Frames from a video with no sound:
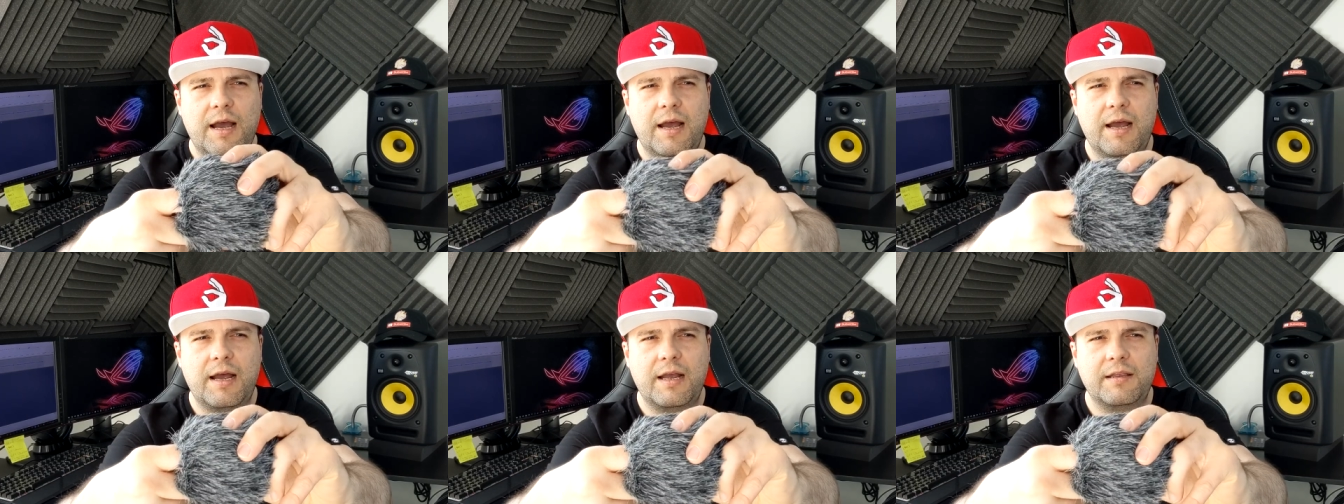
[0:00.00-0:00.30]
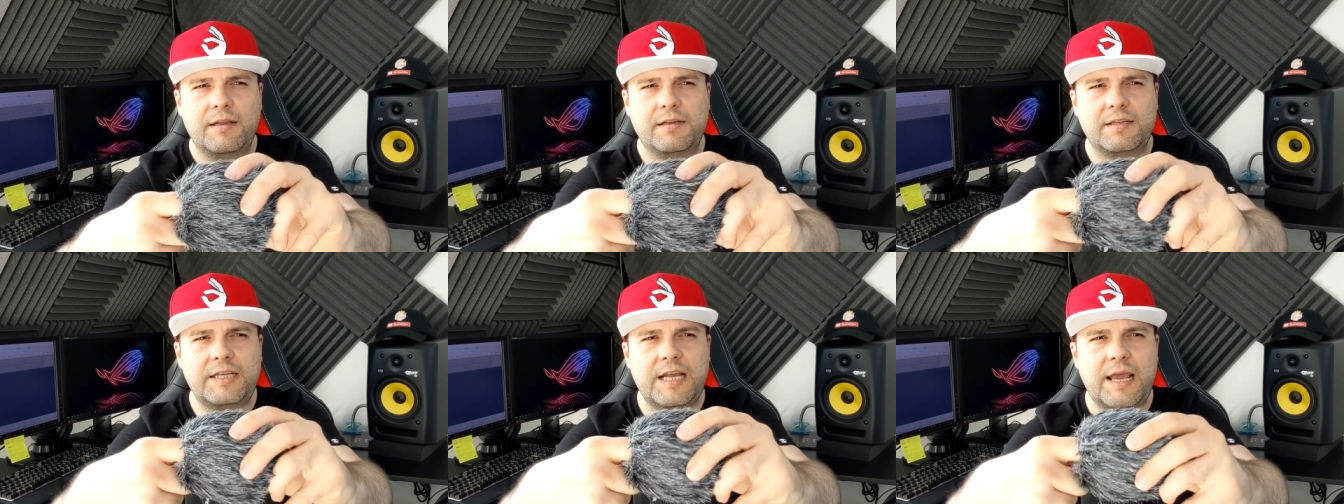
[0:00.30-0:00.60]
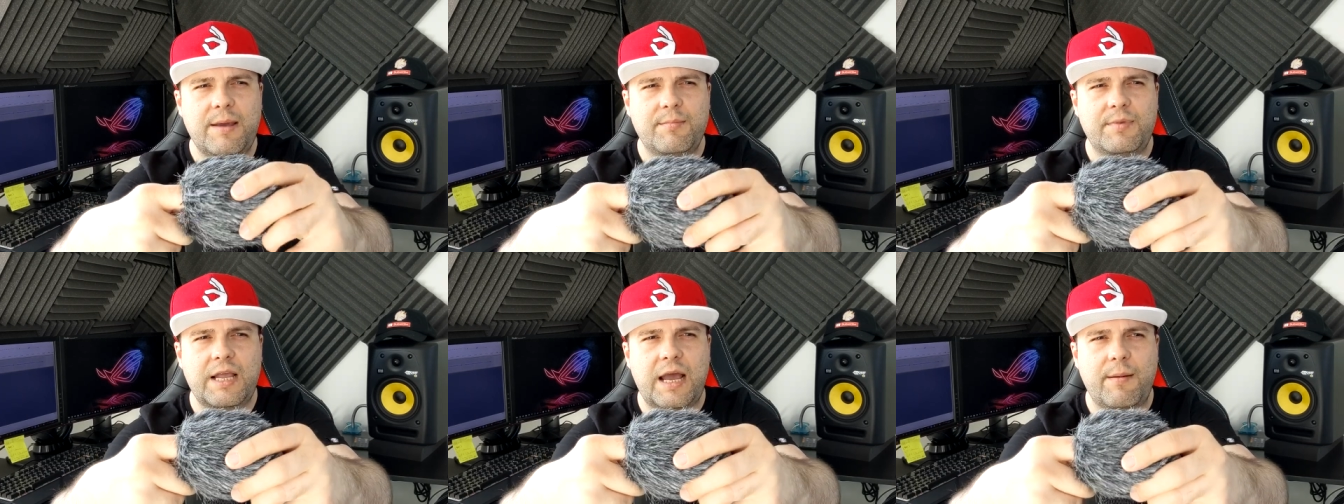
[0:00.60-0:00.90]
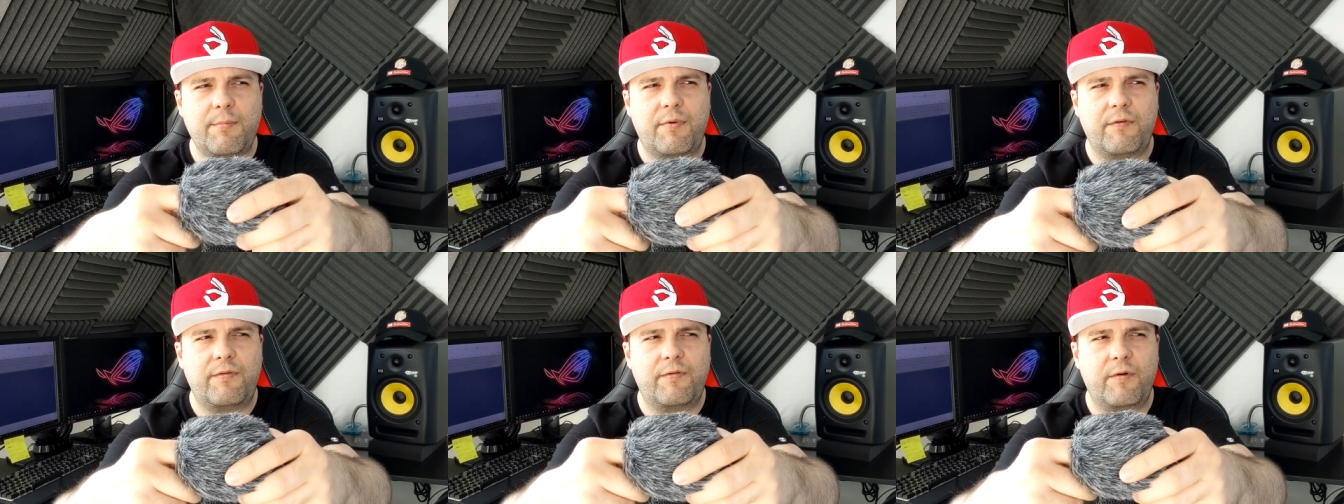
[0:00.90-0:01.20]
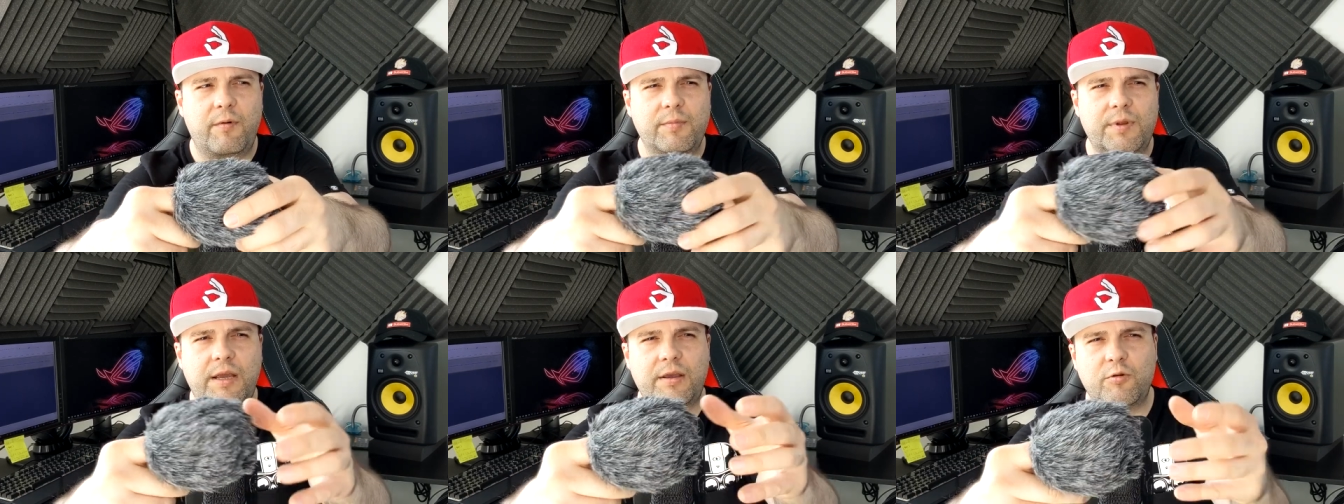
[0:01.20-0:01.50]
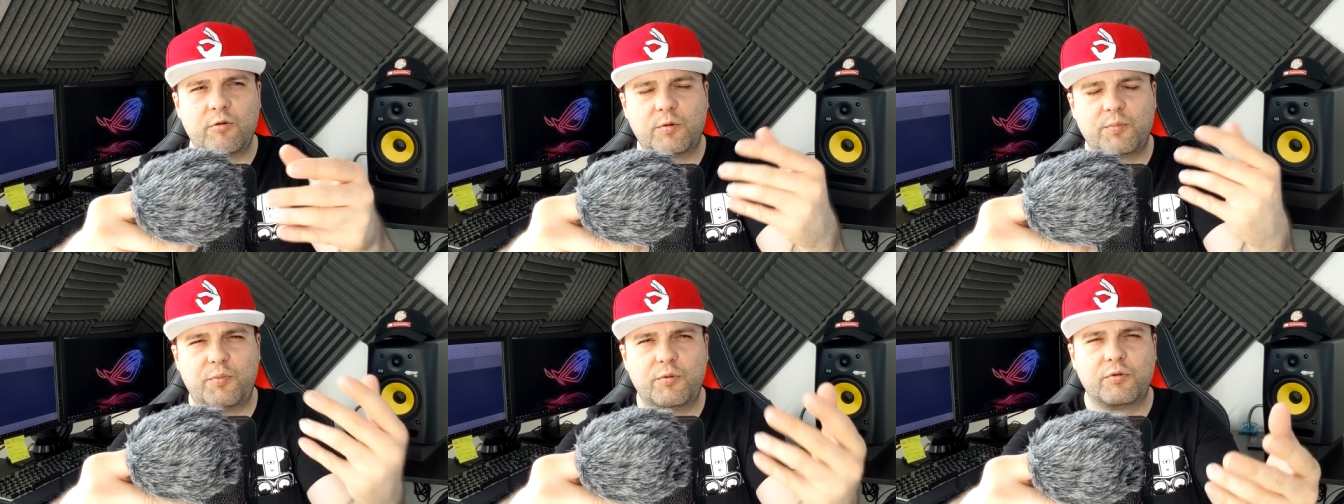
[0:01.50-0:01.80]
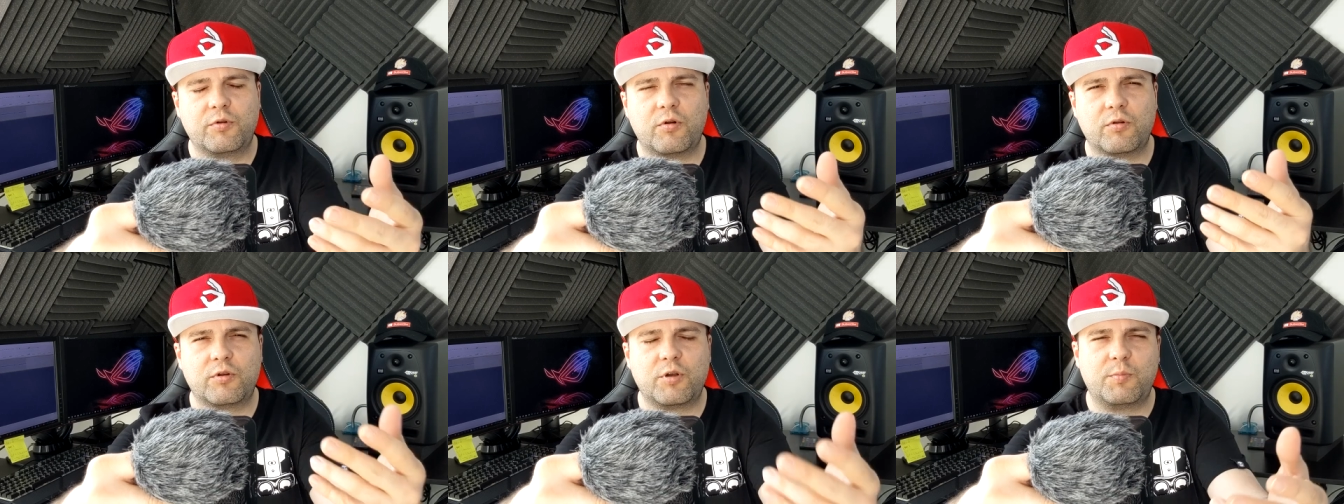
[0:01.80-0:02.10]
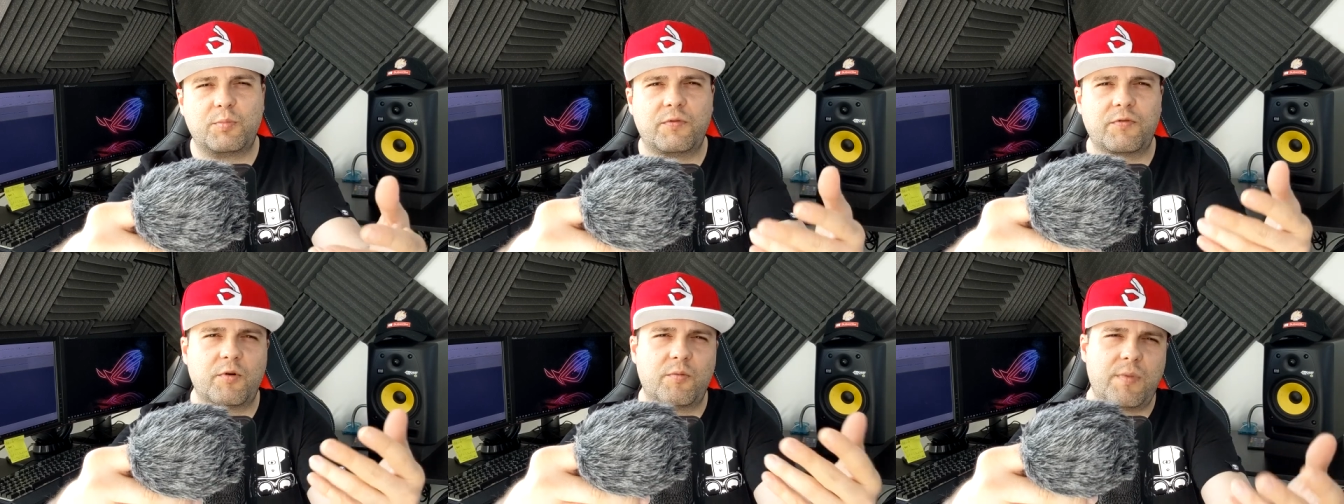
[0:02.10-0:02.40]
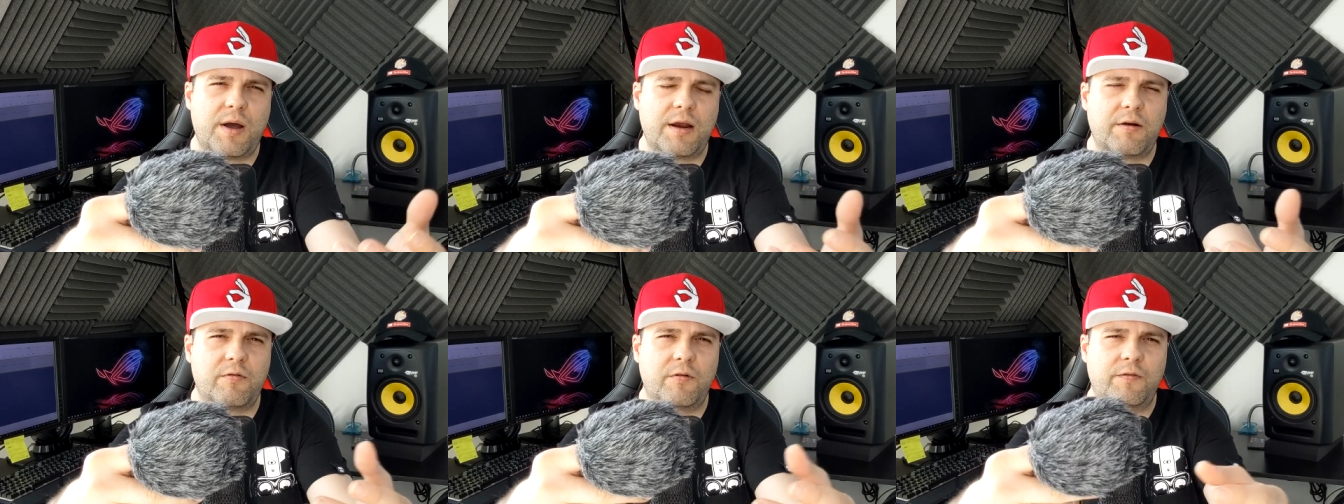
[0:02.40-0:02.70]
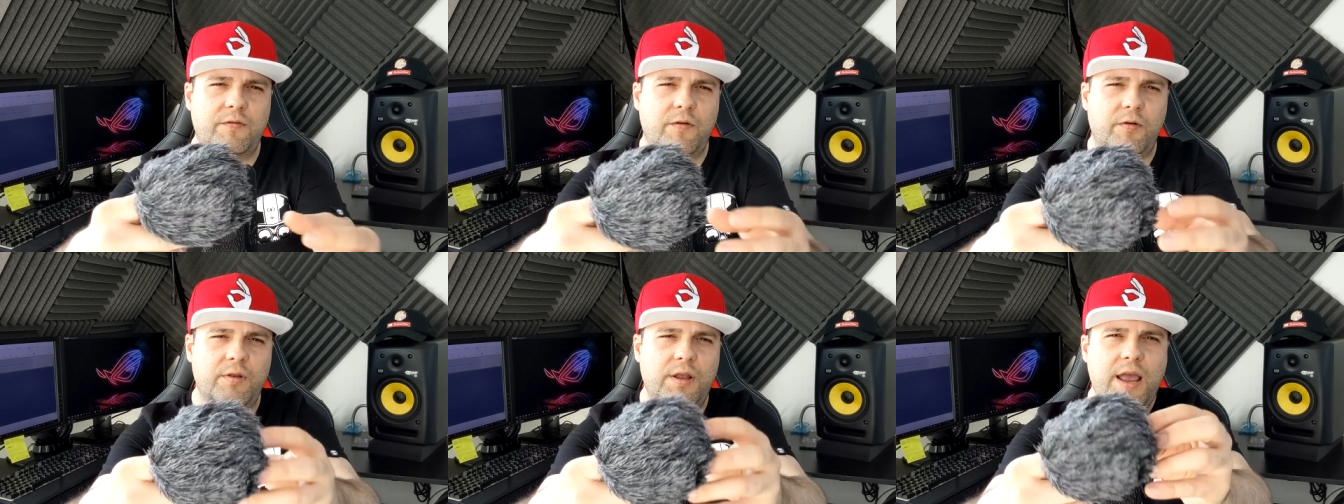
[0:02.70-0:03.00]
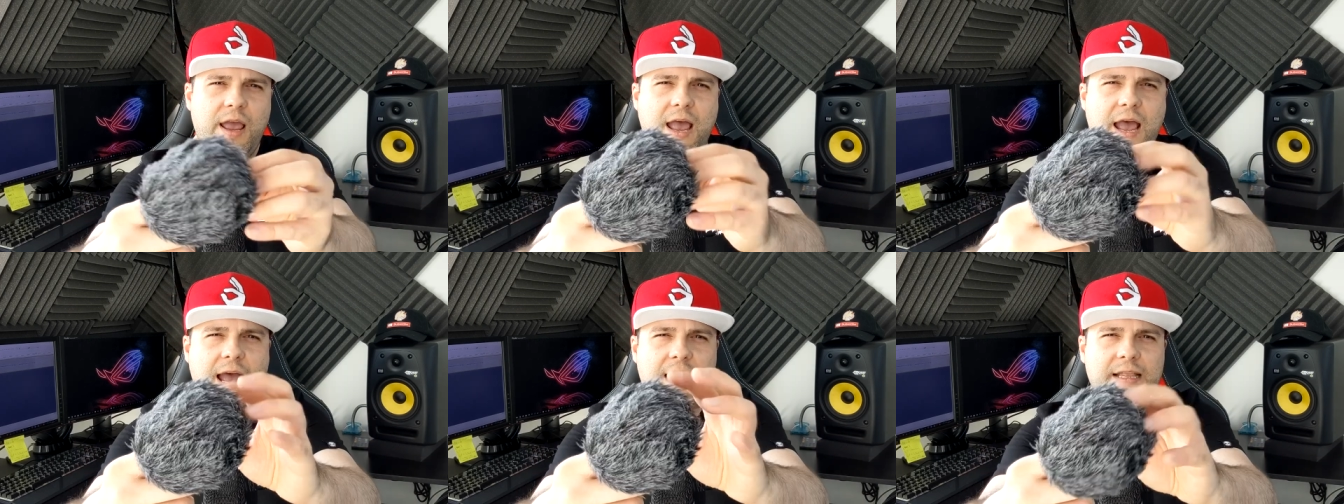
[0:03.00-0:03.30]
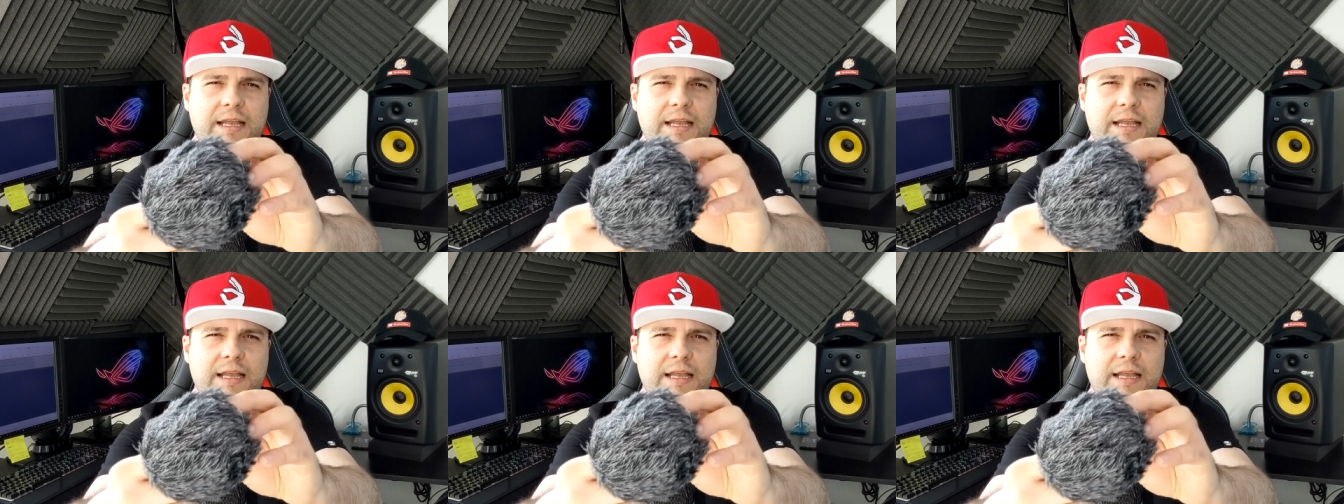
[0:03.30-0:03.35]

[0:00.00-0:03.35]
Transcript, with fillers: Uh, the same type of foam that you would put on top of your microphone